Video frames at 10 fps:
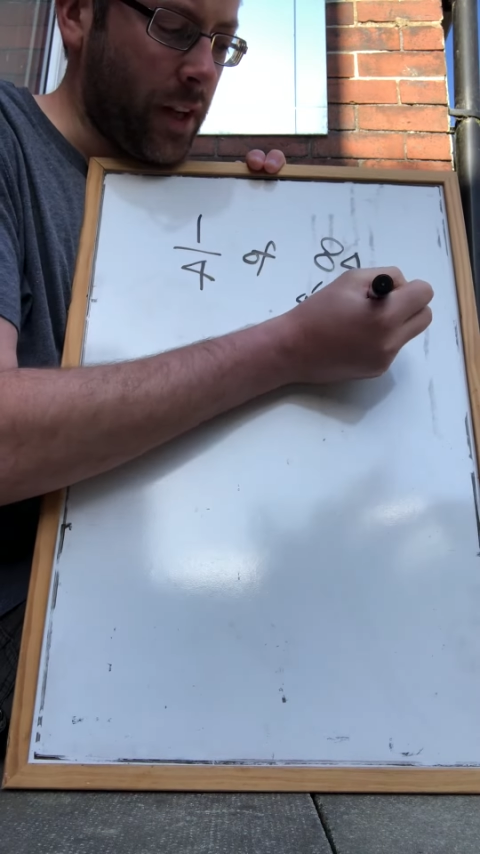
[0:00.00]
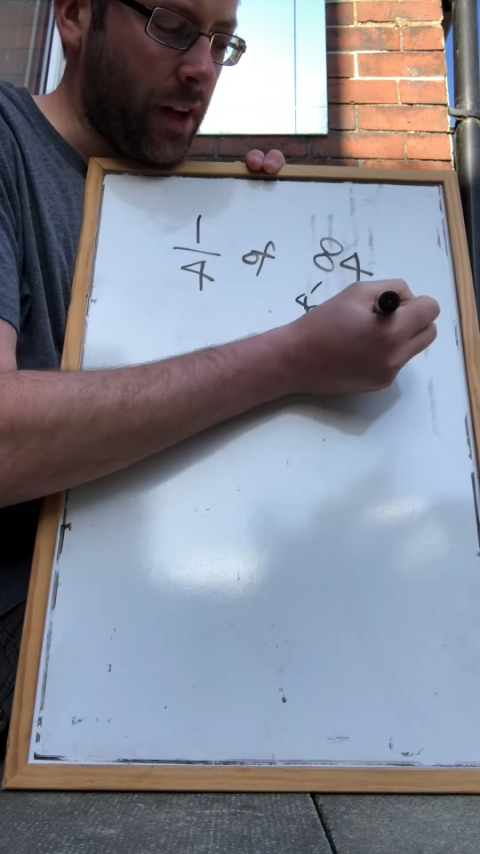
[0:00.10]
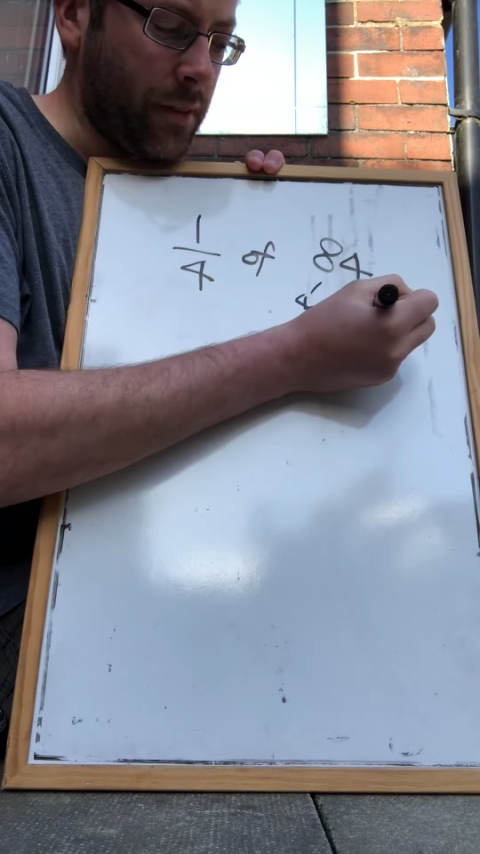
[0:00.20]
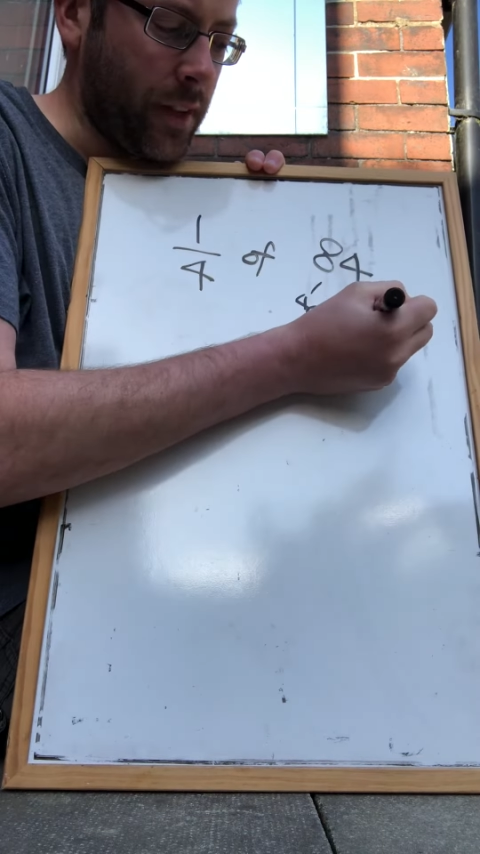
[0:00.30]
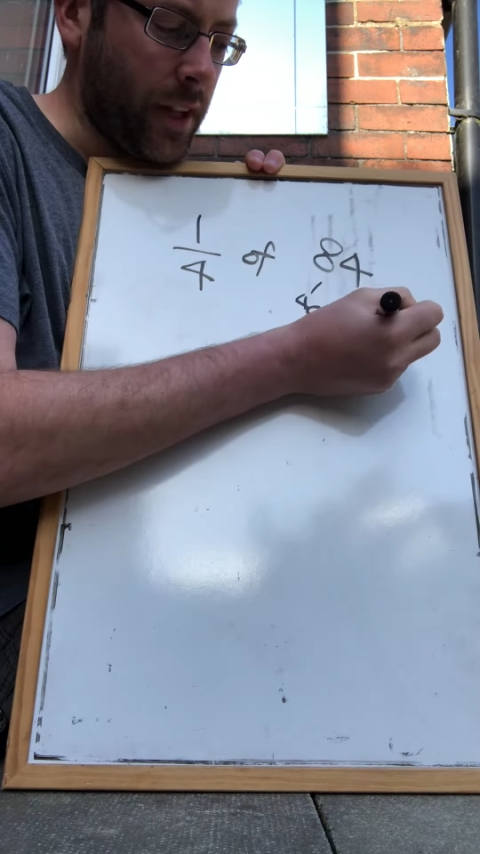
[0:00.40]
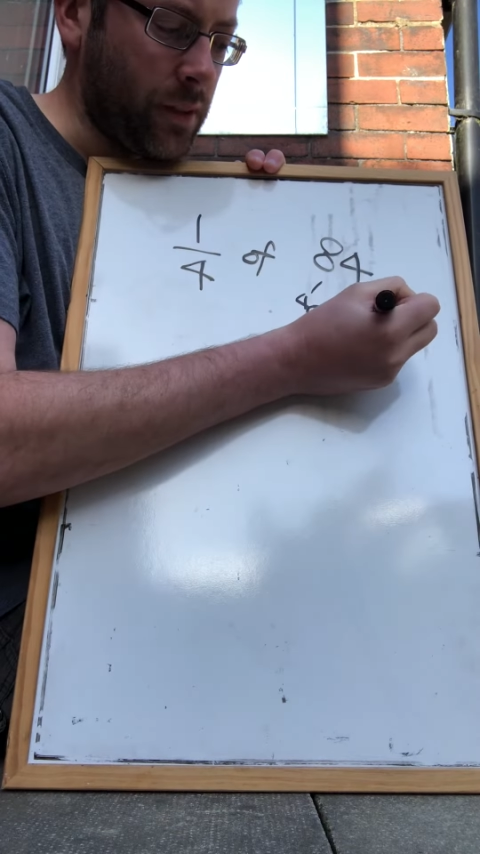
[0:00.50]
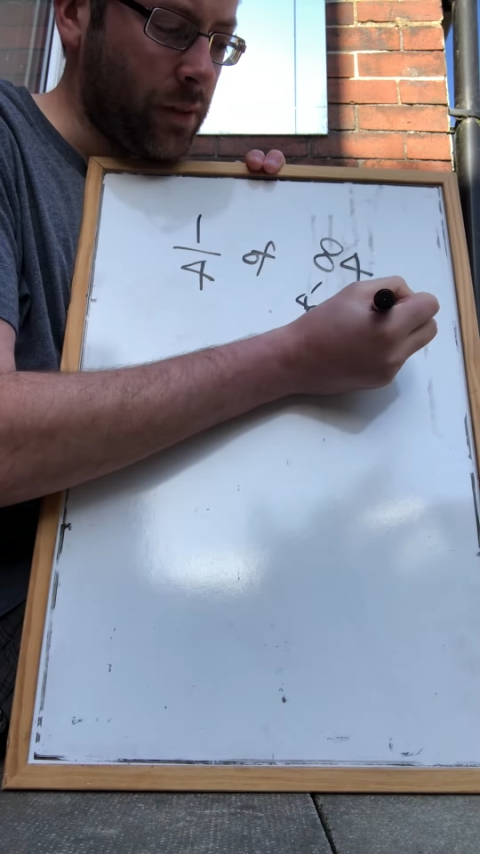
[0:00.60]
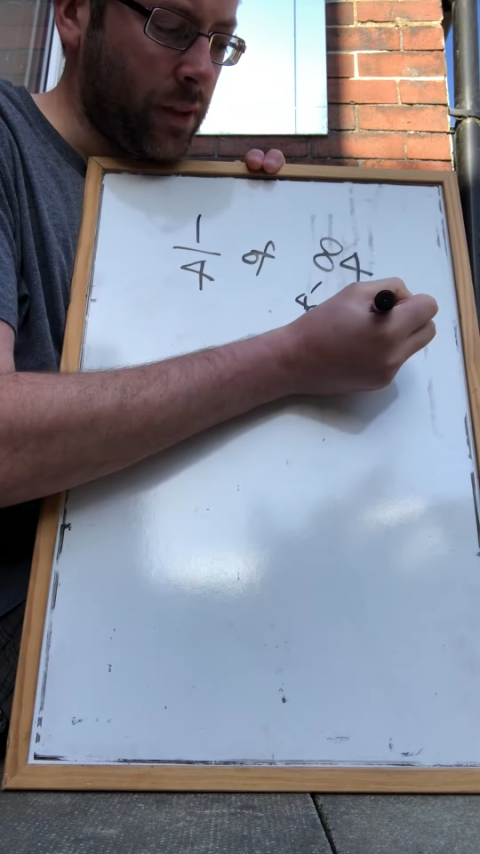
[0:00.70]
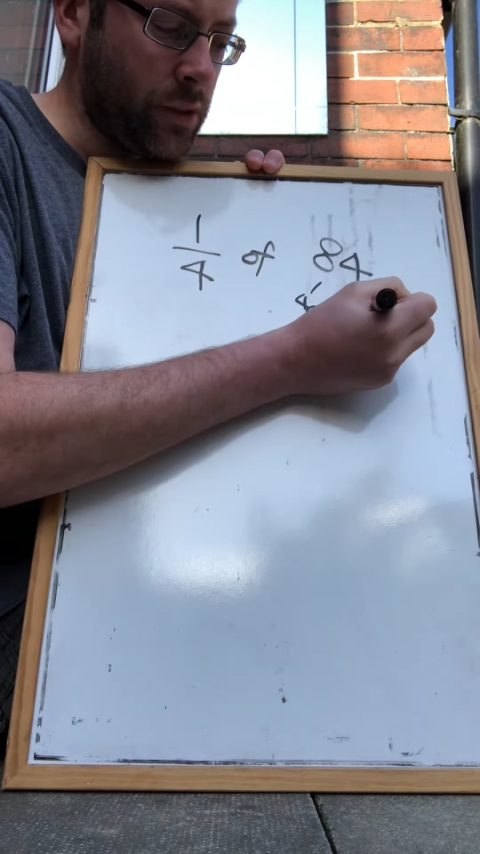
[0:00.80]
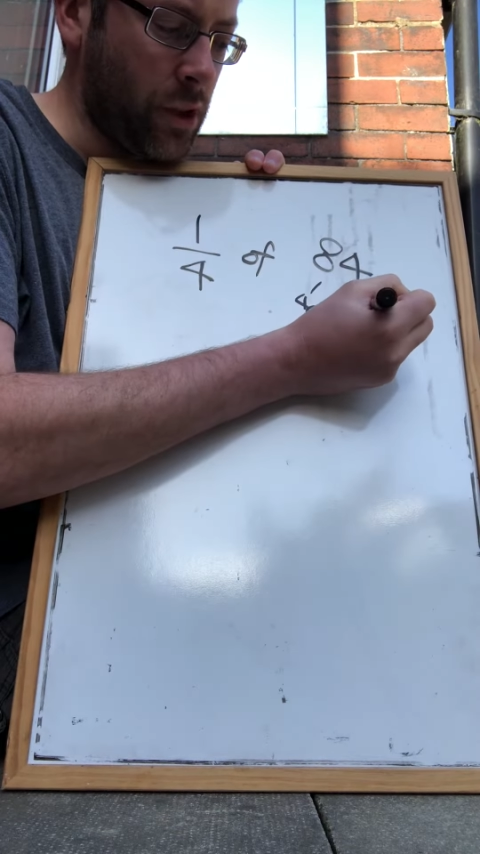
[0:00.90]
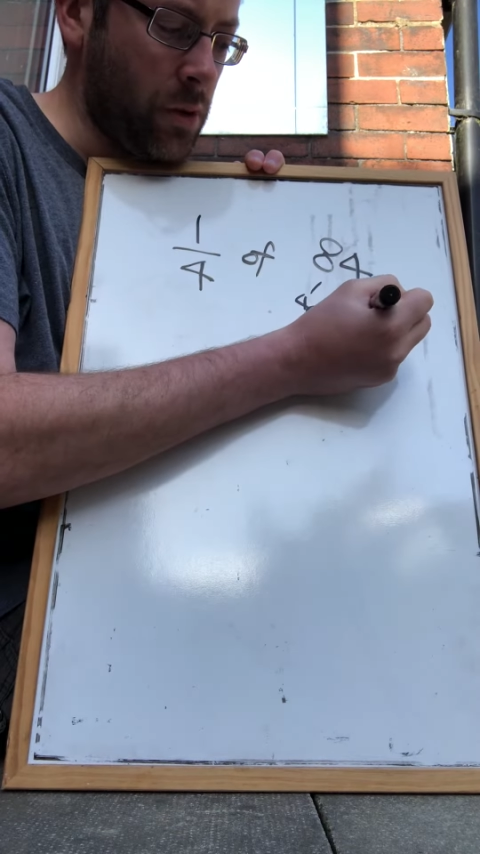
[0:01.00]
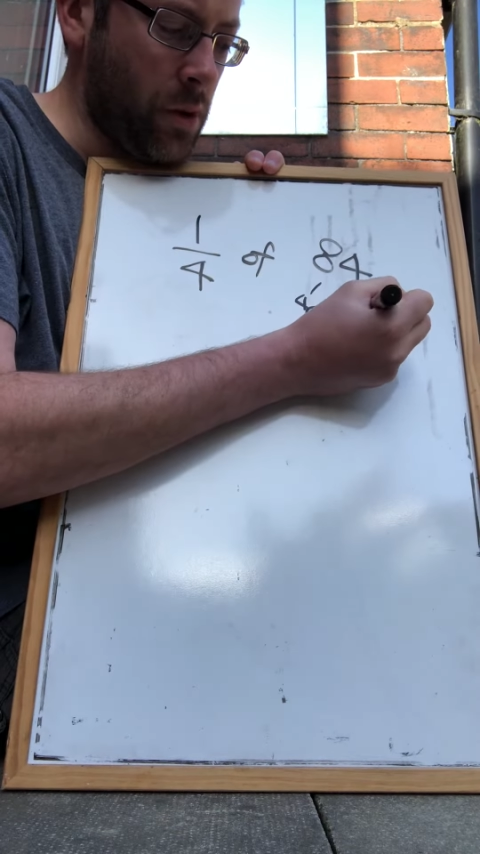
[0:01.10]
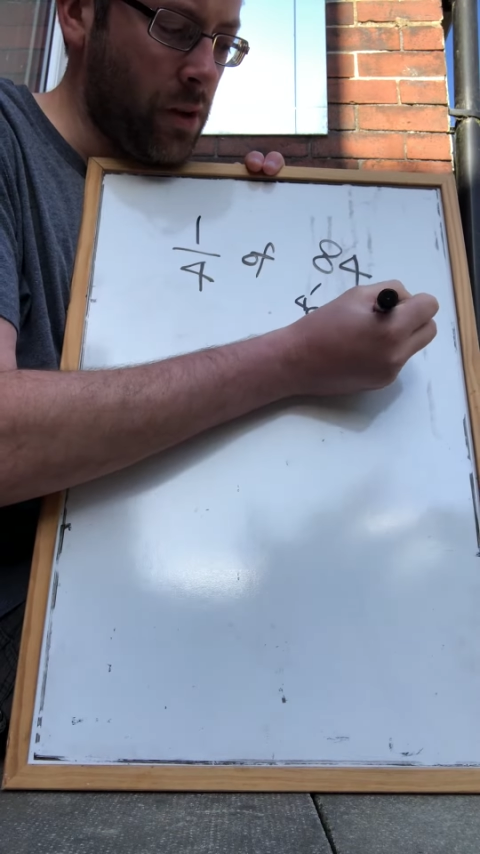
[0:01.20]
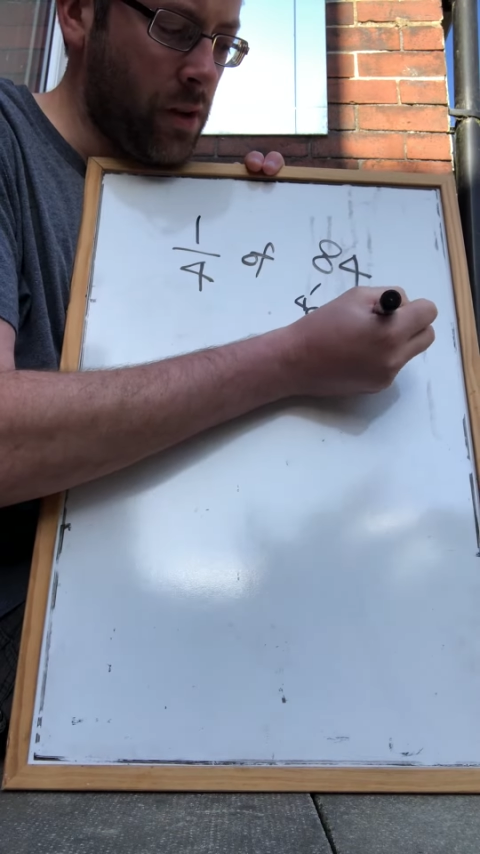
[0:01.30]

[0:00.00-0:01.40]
half of that is 2,